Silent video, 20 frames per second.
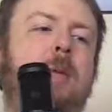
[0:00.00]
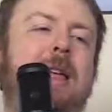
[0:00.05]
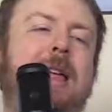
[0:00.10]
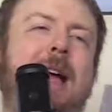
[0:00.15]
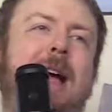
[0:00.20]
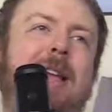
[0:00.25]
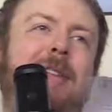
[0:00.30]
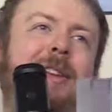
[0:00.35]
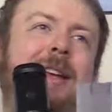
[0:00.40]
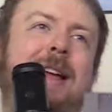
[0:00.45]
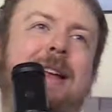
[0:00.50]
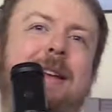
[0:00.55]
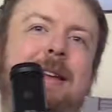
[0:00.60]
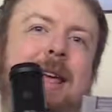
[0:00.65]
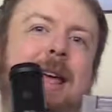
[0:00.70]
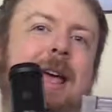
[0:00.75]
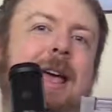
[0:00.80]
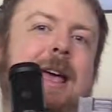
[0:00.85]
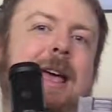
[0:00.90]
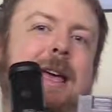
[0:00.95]
the
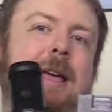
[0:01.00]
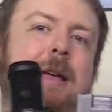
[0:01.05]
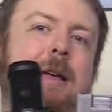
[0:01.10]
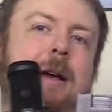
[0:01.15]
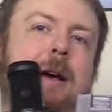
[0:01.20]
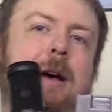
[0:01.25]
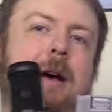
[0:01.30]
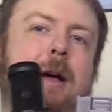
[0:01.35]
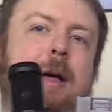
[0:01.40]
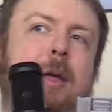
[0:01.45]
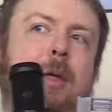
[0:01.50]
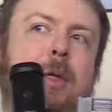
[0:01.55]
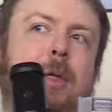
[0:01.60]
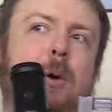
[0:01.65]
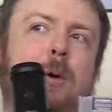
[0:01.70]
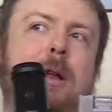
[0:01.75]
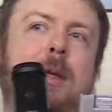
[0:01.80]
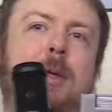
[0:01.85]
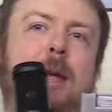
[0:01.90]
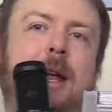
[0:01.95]
SNK
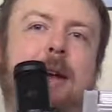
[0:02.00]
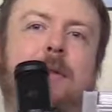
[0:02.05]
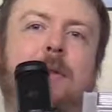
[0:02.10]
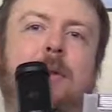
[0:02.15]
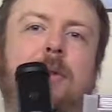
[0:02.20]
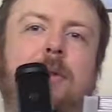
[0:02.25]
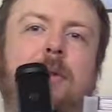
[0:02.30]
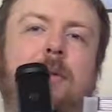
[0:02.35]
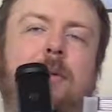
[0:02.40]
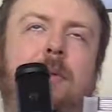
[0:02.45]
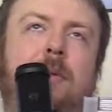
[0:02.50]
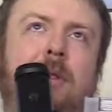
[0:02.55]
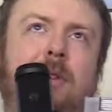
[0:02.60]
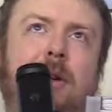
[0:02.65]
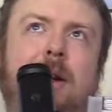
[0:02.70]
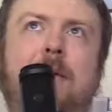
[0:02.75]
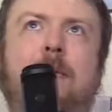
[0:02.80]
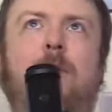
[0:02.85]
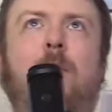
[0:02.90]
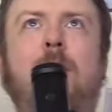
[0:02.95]

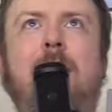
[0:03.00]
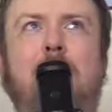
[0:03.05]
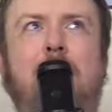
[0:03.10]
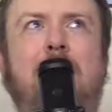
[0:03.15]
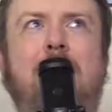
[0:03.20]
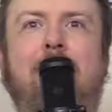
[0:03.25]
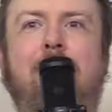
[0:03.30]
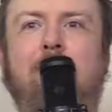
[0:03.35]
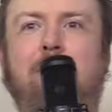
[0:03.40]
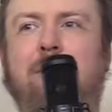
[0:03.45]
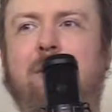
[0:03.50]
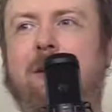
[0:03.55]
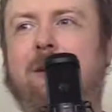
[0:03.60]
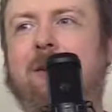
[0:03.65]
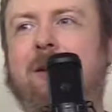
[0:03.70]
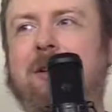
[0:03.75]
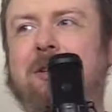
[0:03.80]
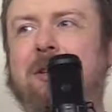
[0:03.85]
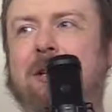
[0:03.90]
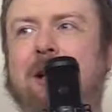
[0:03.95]
40th anniversary
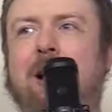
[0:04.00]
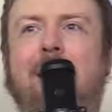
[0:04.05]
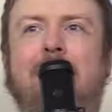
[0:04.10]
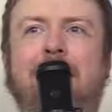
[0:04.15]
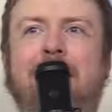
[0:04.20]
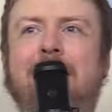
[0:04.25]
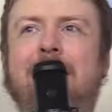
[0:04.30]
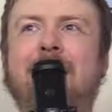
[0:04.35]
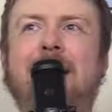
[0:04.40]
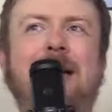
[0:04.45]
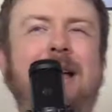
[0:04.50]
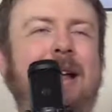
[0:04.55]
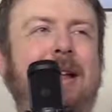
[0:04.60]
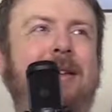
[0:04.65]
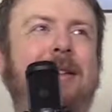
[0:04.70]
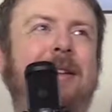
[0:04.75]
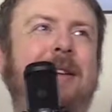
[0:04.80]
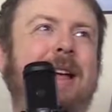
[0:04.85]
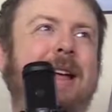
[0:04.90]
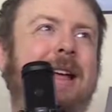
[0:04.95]
collection. God,
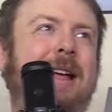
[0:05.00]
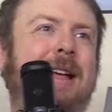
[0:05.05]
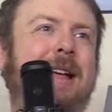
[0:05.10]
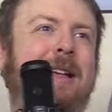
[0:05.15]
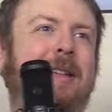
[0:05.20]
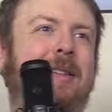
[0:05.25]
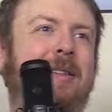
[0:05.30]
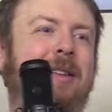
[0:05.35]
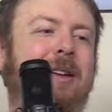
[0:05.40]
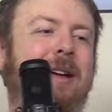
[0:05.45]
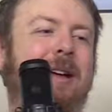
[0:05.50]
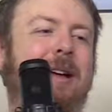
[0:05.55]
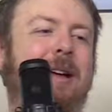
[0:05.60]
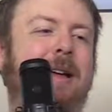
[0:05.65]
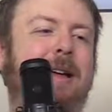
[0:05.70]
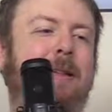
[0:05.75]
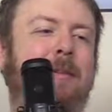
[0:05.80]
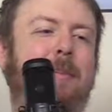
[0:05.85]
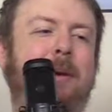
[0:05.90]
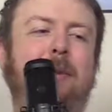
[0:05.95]
SNK is
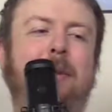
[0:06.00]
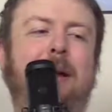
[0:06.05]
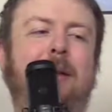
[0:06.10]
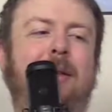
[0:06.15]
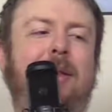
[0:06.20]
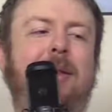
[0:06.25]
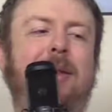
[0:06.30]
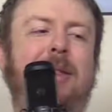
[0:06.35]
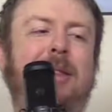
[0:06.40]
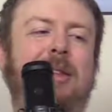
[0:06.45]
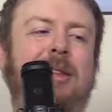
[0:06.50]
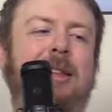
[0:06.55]
has been around since the